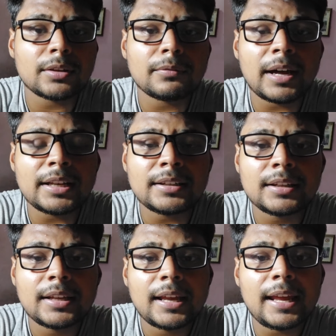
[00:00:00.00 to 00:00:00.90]
the
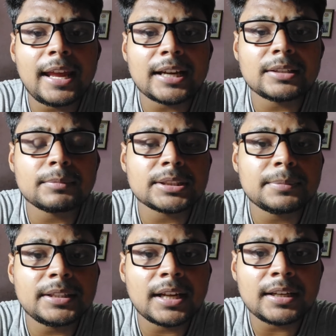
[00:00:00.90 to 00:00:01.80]
one act
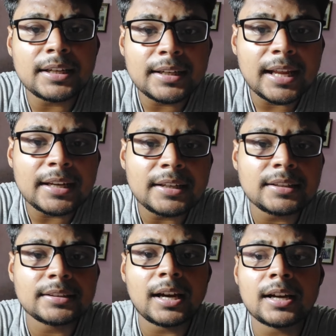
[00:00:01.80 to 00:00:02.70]
must be done in
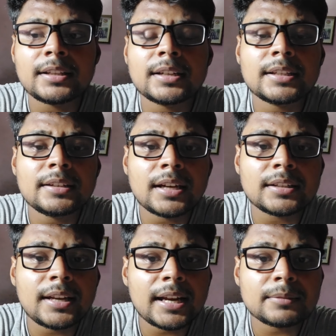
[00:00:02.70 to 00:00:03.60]
Delhi, the
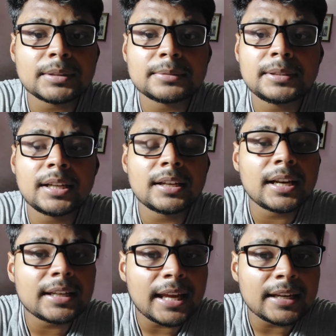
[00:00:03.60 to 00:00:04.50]
other act must be done
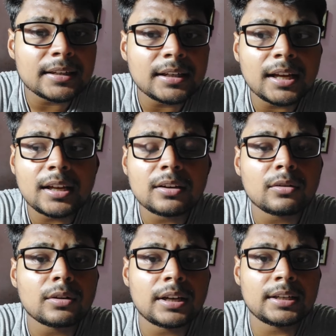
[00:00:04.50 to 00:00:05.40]
at Calcutta,
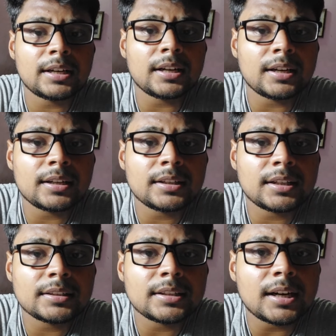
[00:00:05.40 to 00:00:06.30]
or
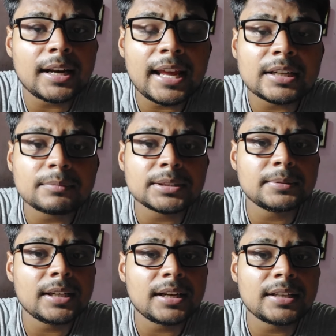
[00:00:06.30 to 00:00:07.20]
the third act must
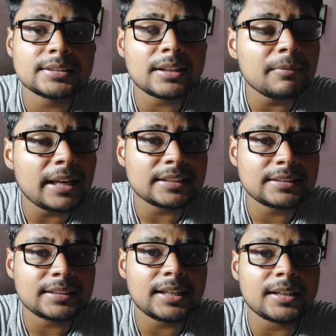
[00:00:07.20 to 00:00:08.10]
be done at some
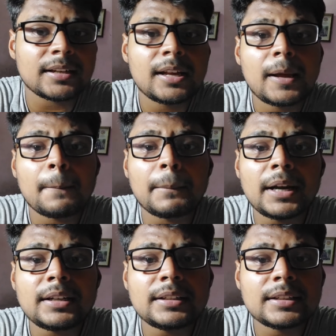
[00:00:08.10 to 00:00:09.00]
estate.
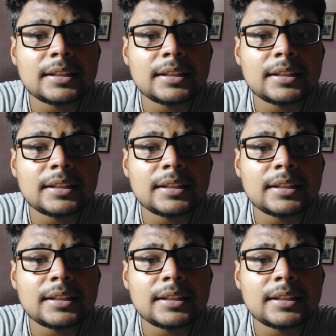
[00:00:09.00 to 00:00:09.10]
But